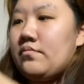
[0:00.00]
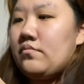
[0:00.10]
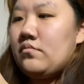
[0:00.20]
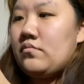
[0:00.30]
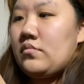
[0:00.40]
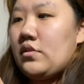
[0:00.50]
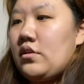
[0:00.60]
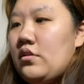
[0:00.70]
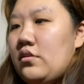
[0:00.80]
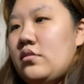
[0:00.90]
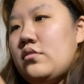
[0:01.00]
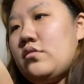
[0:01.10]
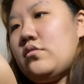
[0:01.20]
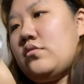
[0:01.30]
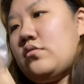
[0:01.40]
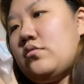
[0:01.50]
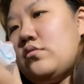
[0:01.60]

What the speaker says: [no speech]